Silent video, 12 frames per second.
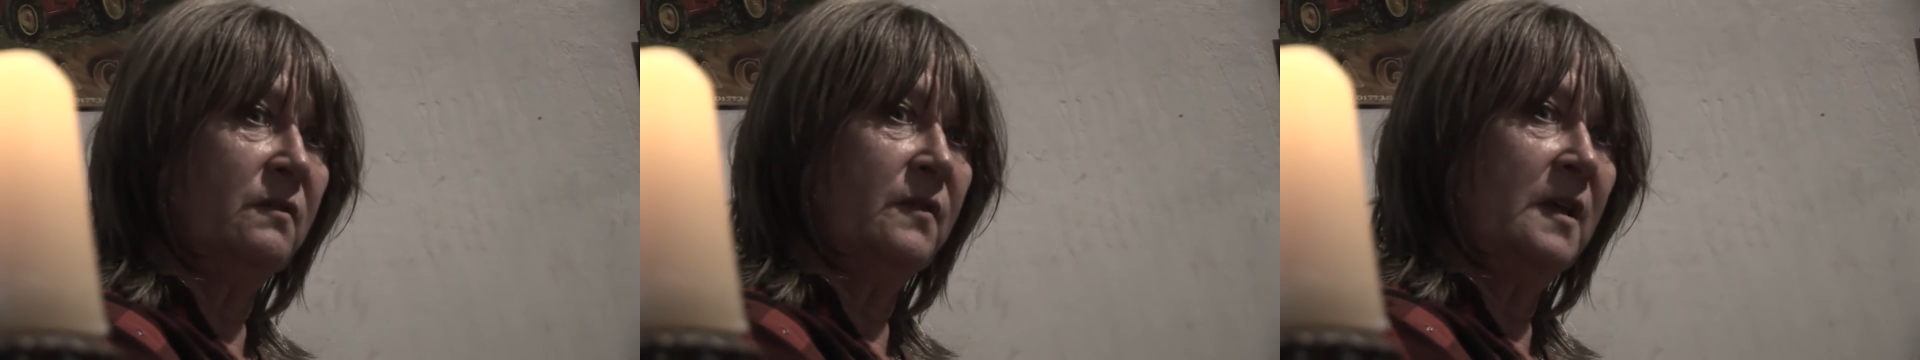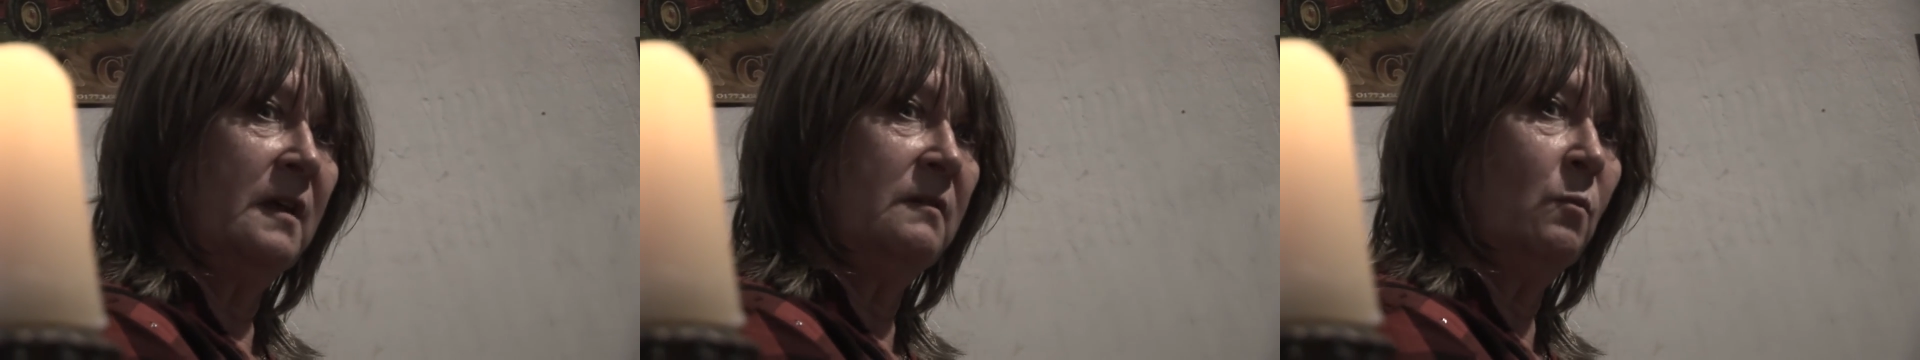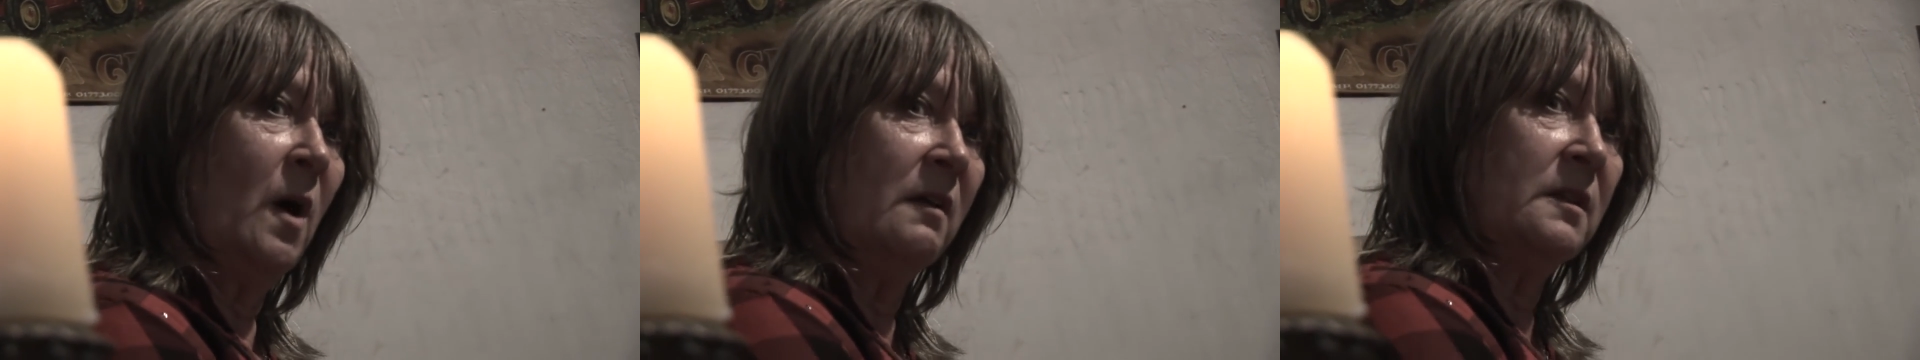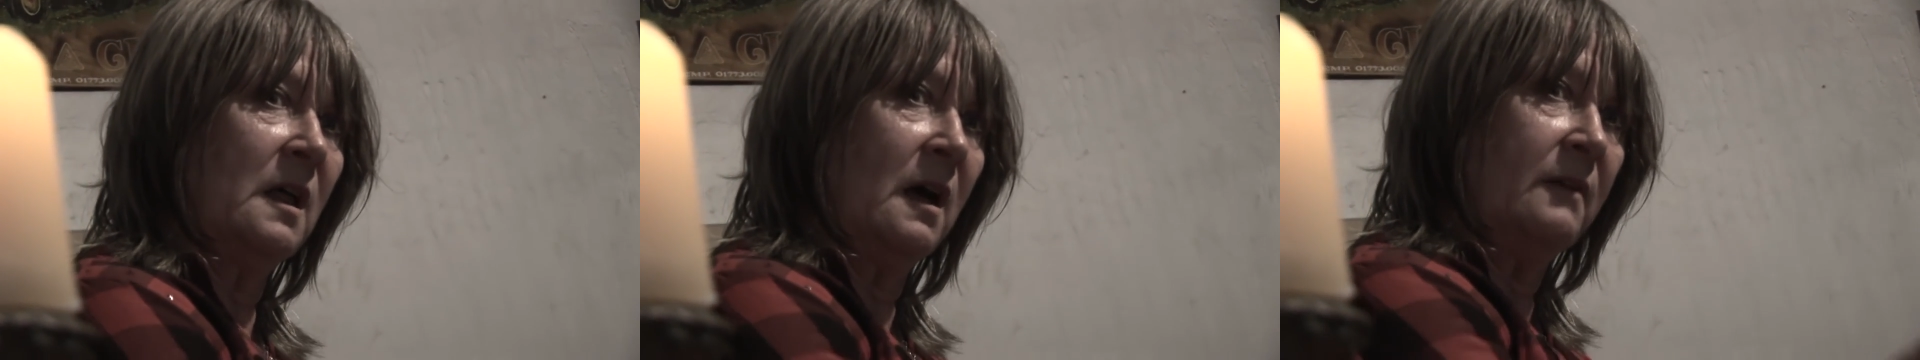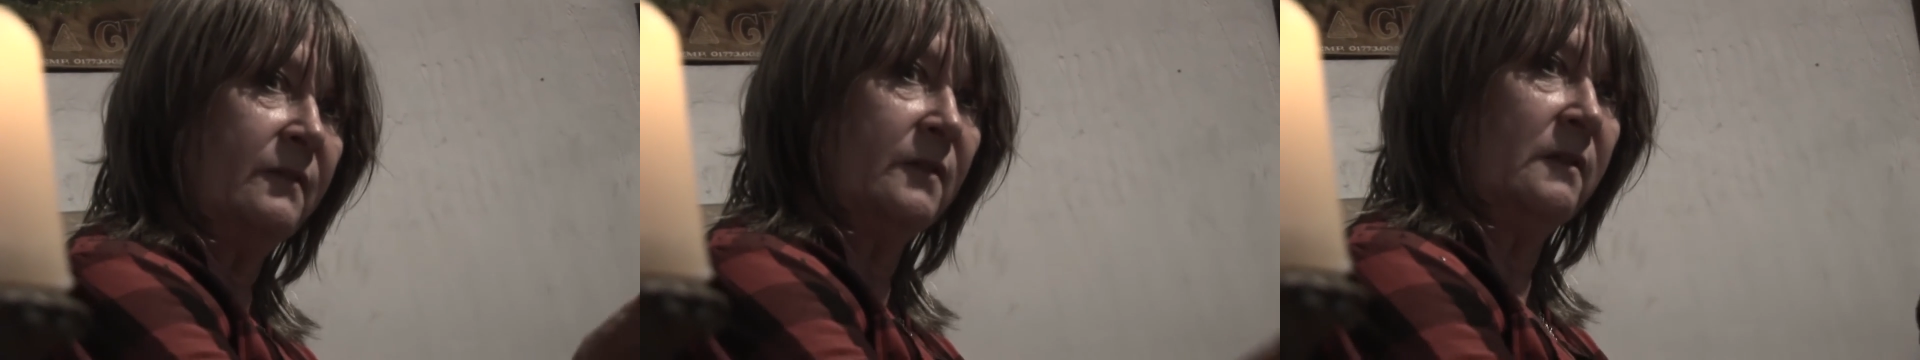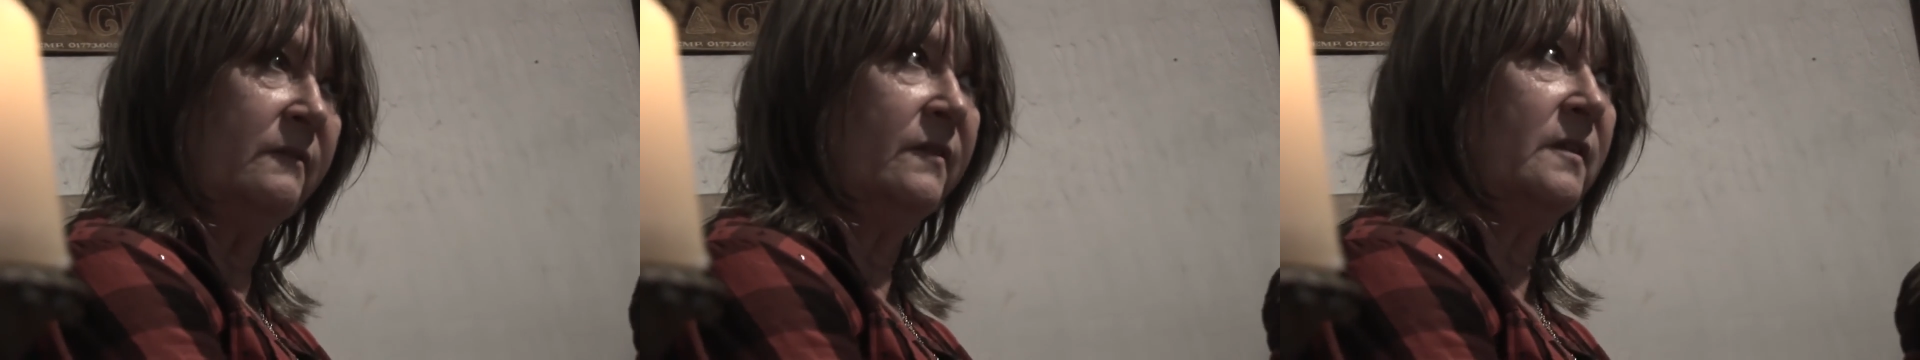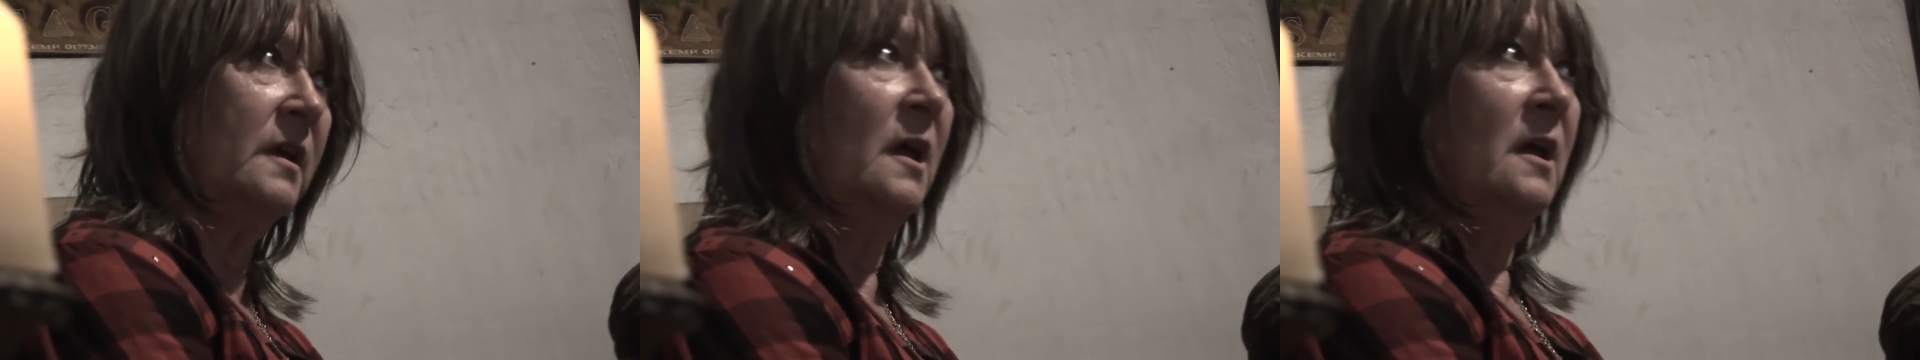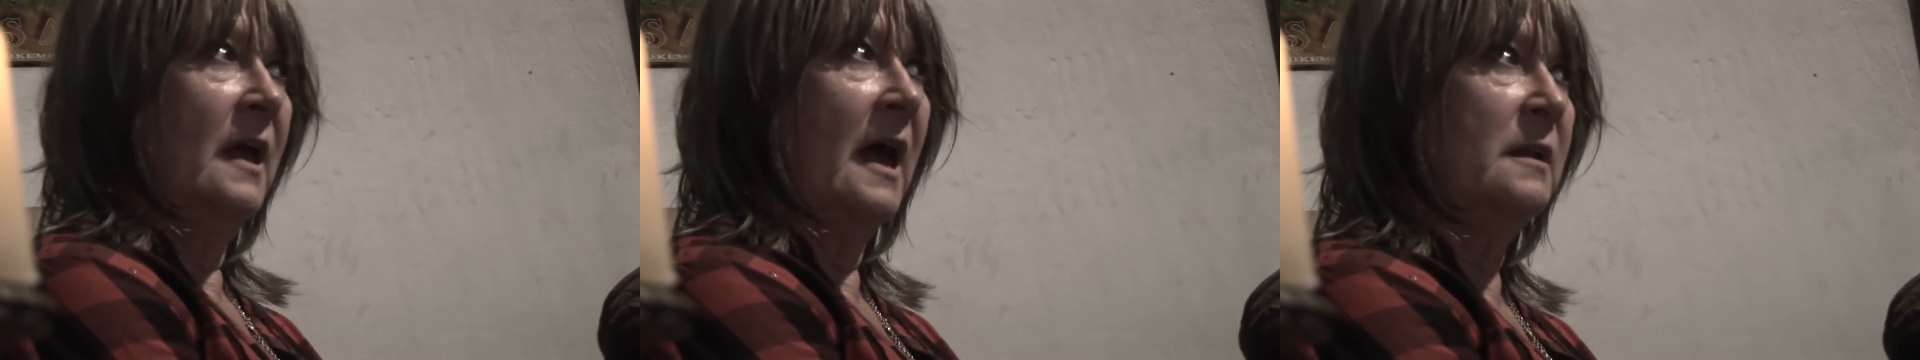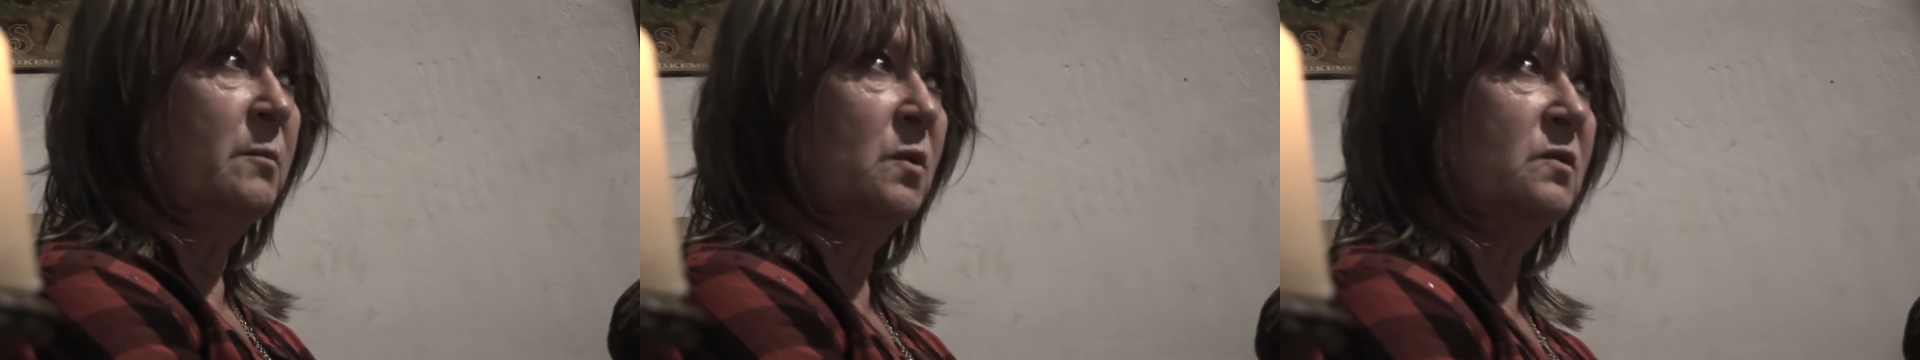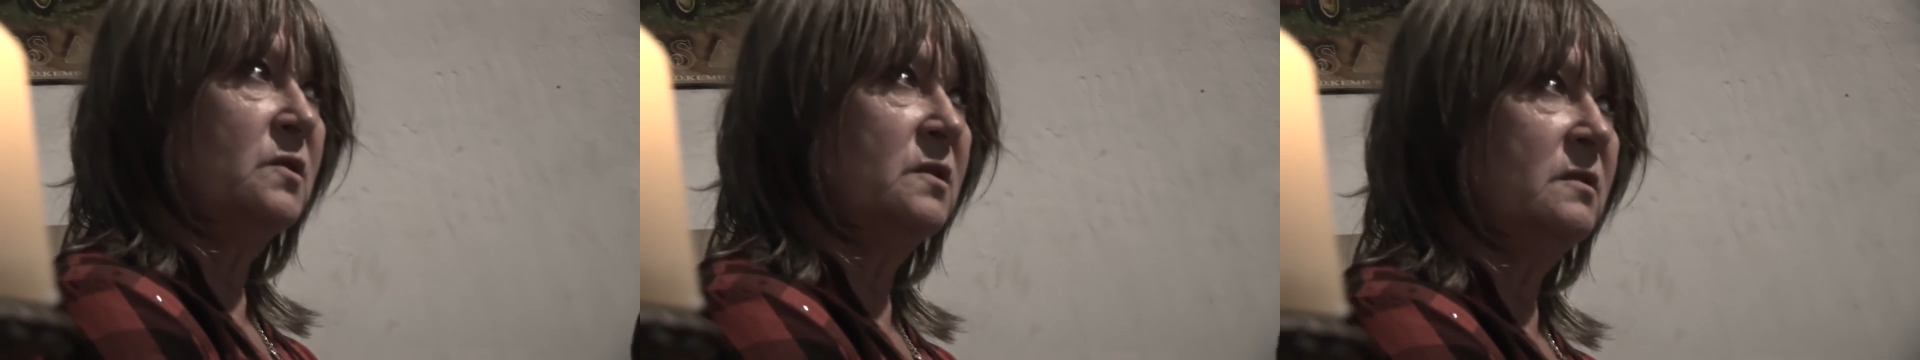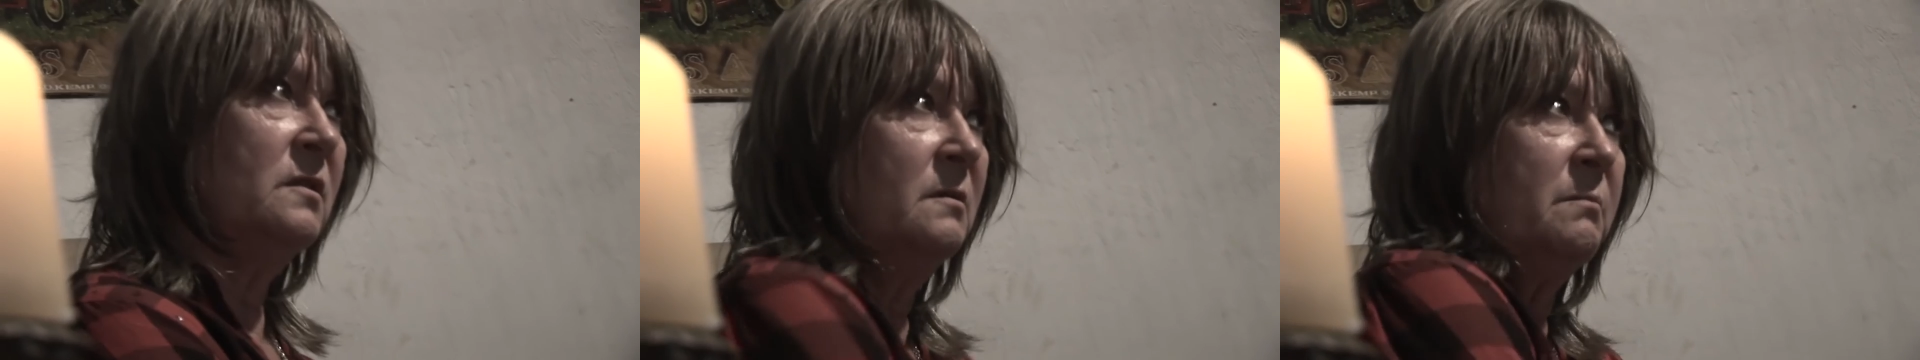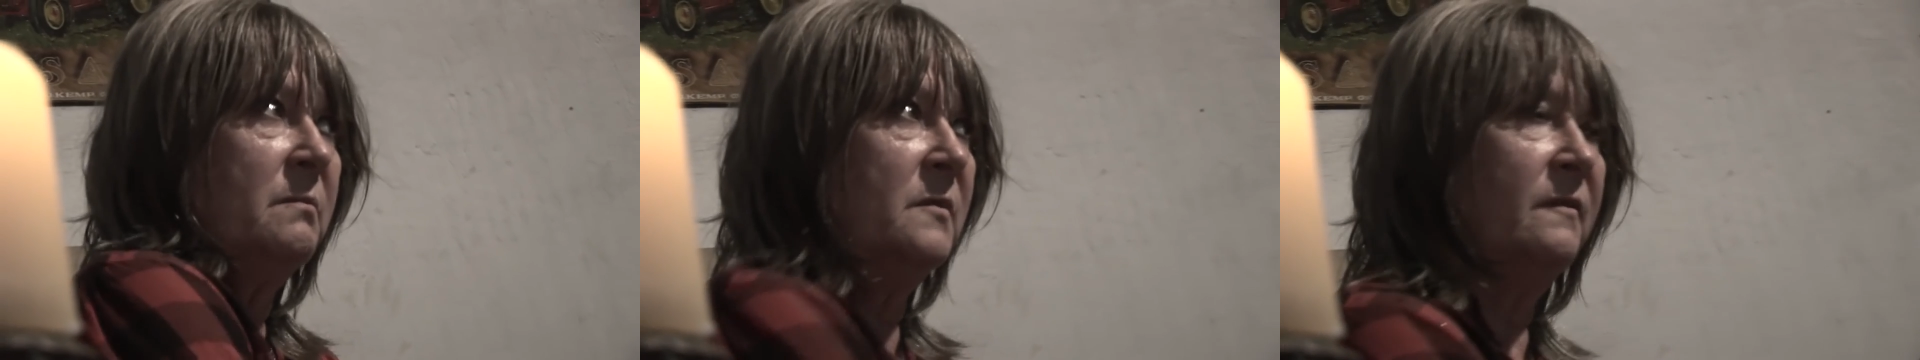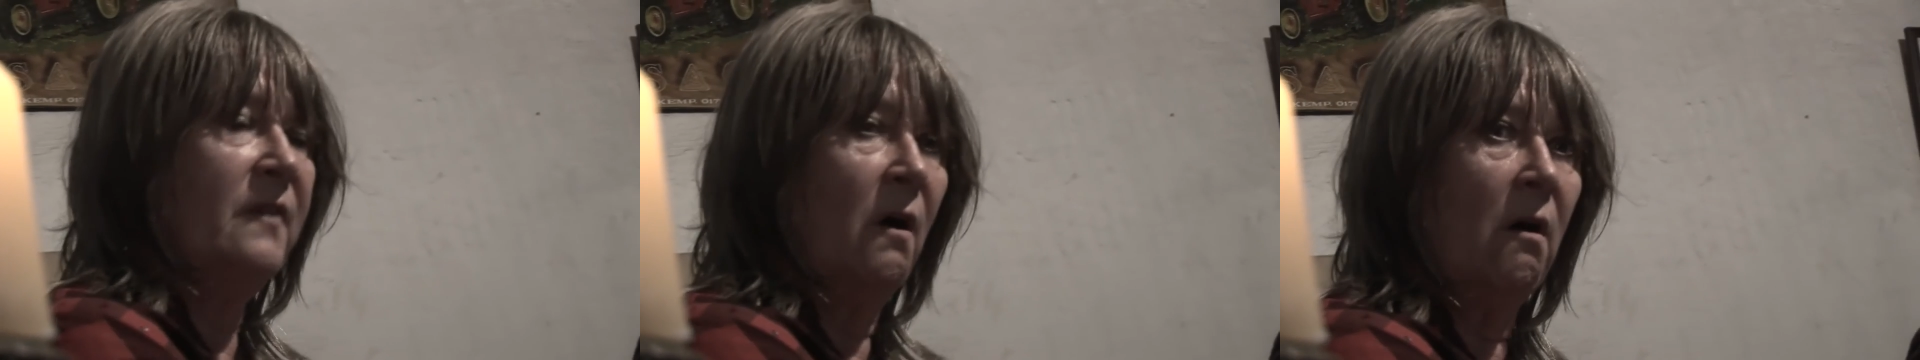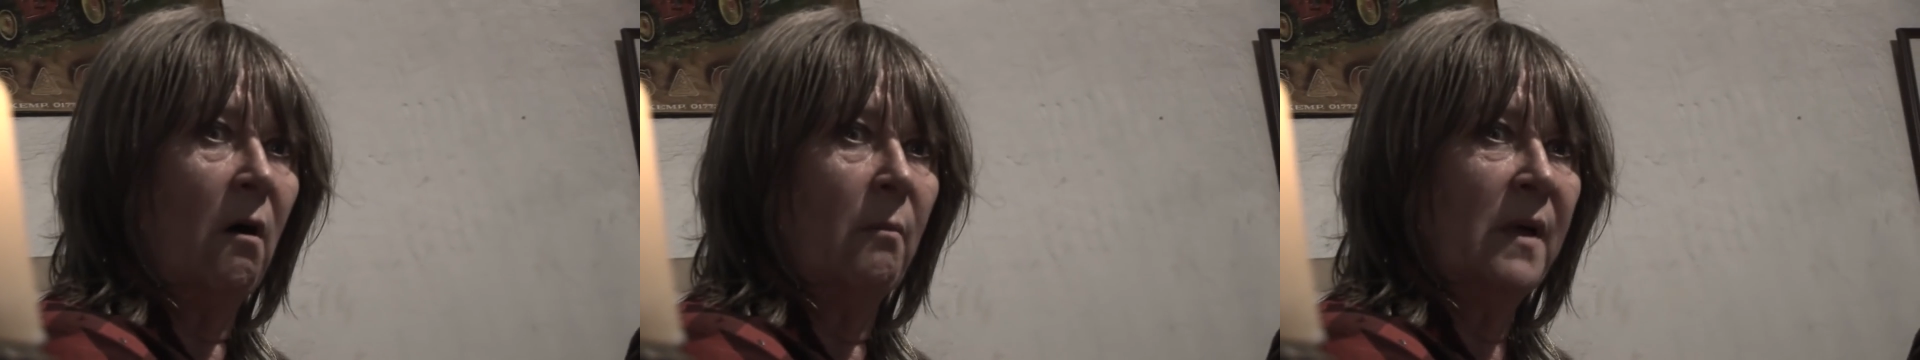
for the wildlife and for the animals and the farm.